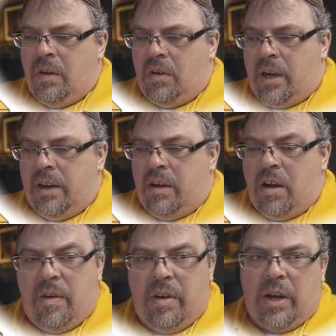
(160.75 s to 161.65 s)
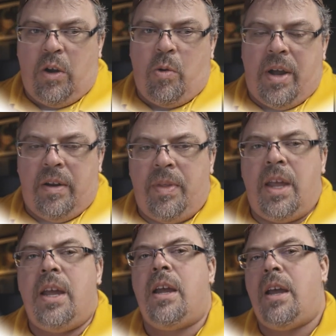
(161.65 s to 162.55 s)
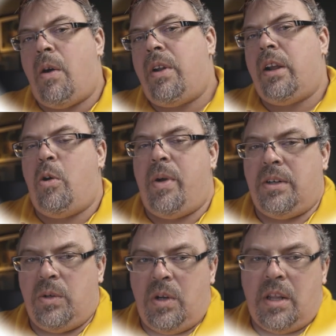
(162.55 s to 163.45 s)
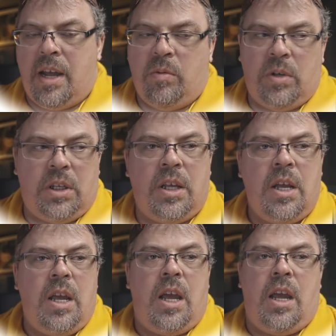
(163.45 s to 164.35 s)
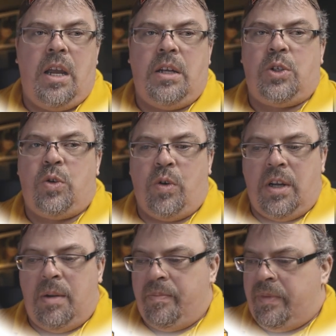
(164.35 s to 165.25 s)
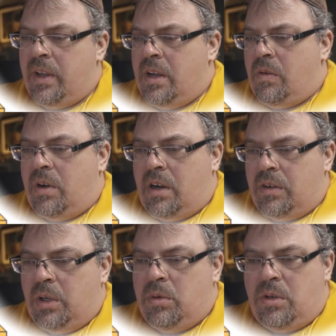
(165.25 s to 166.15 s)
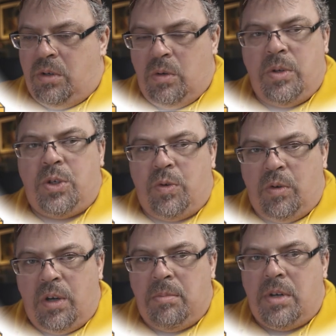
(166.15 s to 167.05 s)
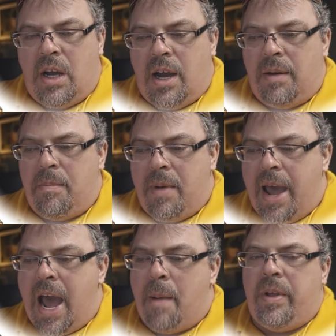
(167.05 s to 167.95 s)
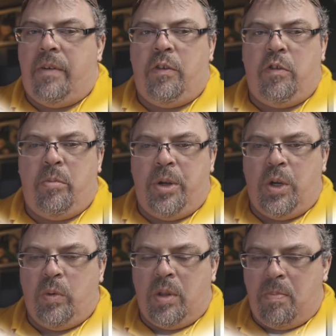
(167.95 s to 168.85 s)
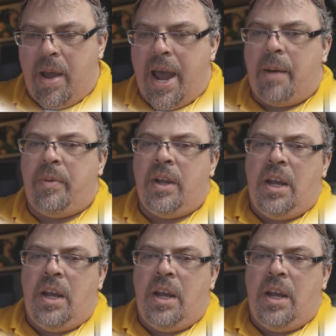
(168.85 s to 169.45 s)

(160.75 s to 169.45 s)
right? Or how would I go about doing that with a stream? Well, you would do a stream.map. And if you're familiar with map,